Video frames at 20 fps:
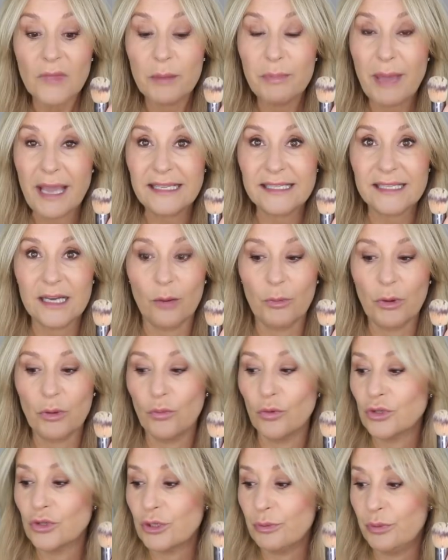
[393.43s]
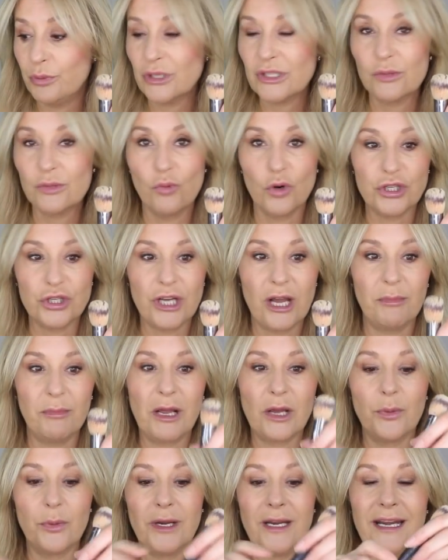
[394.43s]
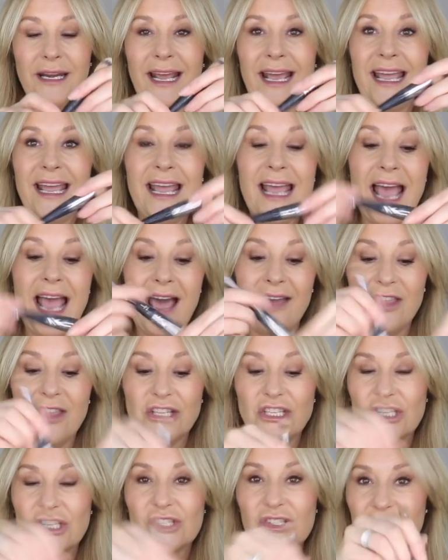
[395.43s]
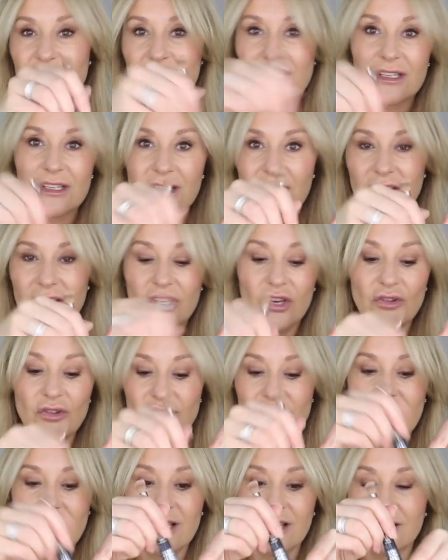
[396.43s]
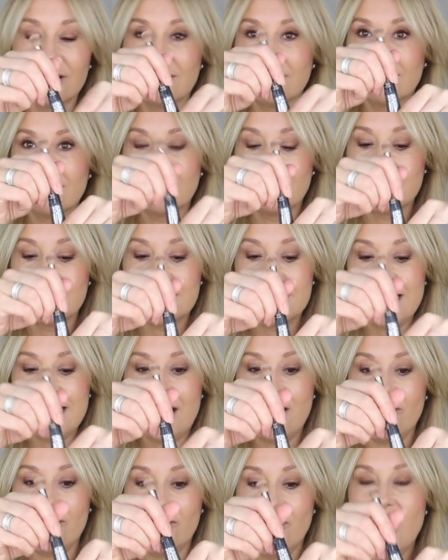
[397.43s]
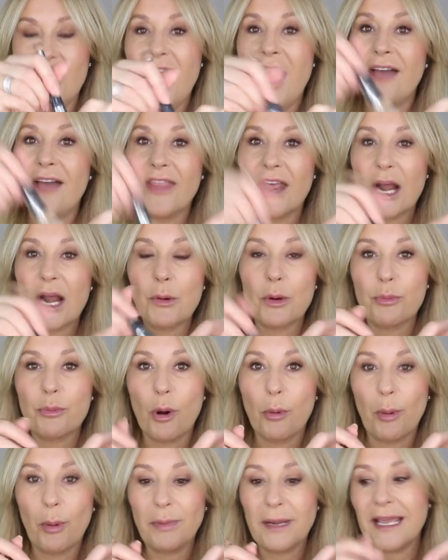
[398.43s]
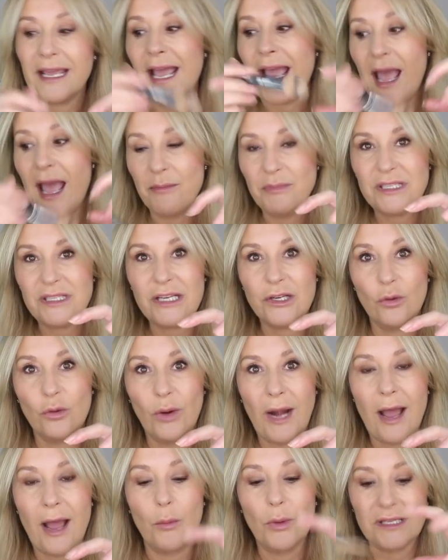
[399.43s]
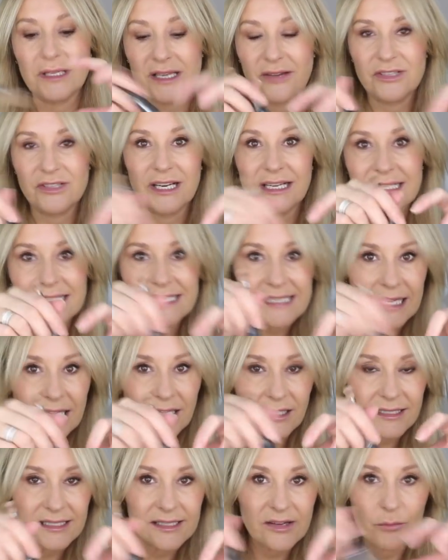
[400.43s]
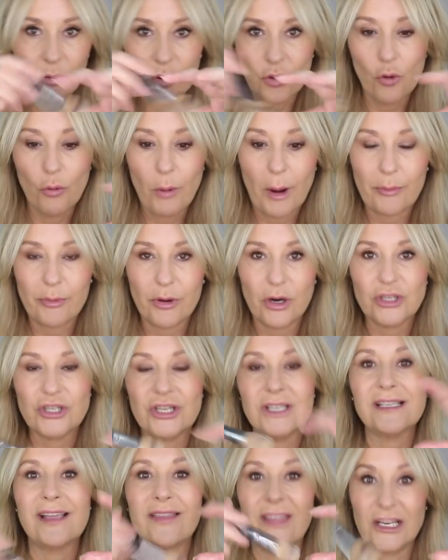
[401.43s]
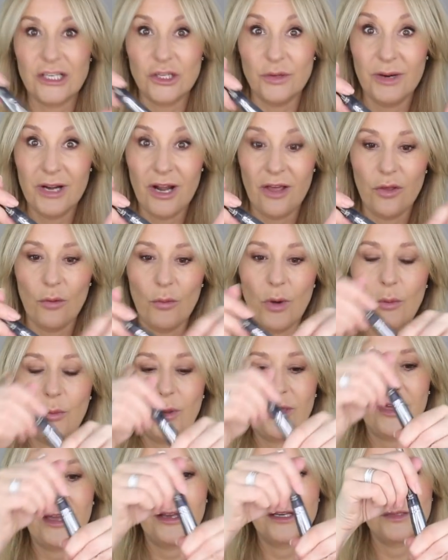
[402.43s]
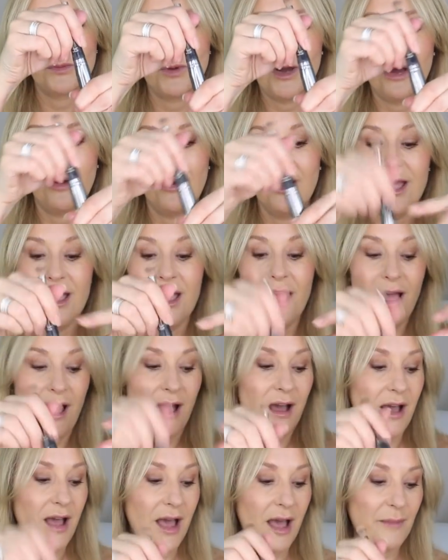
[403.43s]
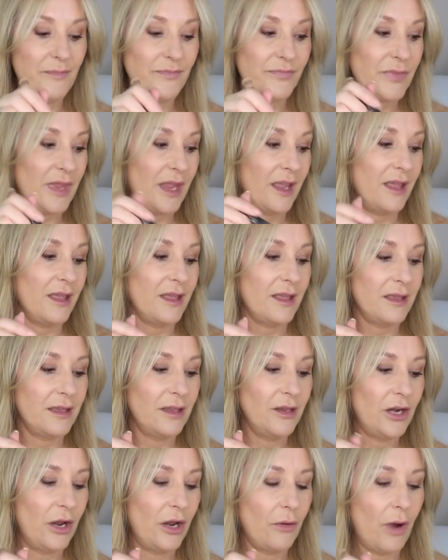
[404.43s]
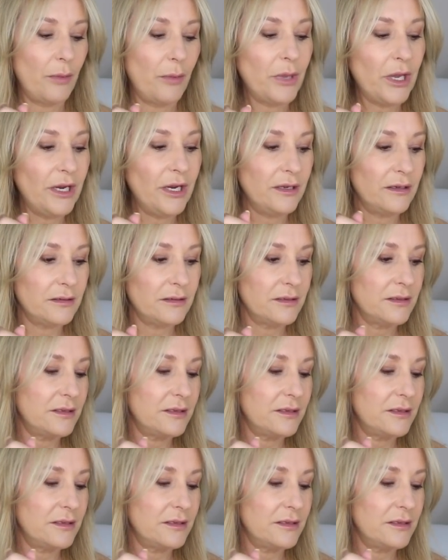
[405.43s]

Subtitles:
basin up with water, put some washing up liquid in it, and then just use the sieve, and then I would probably empty it all out once I've done a single sieve with all my brushes, and then do another one with it as well. You know, I'm gonna